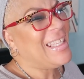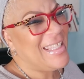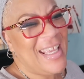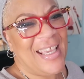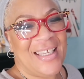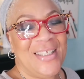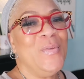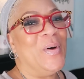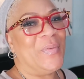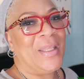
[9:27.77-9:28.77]
Yeah,
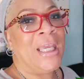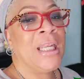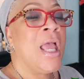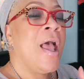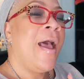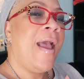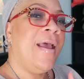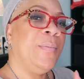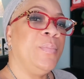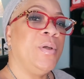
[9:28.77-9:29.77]
you want that.
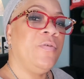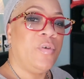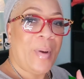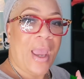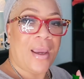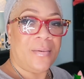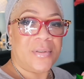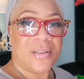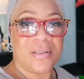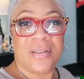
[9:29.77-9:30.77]
And beautiful
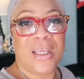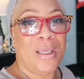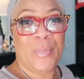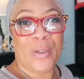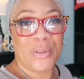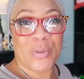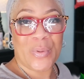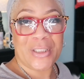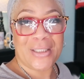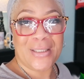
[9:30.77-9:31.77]
babes, keep on
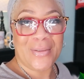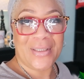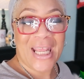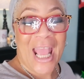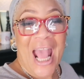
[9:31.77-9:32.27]
doing what you're doing,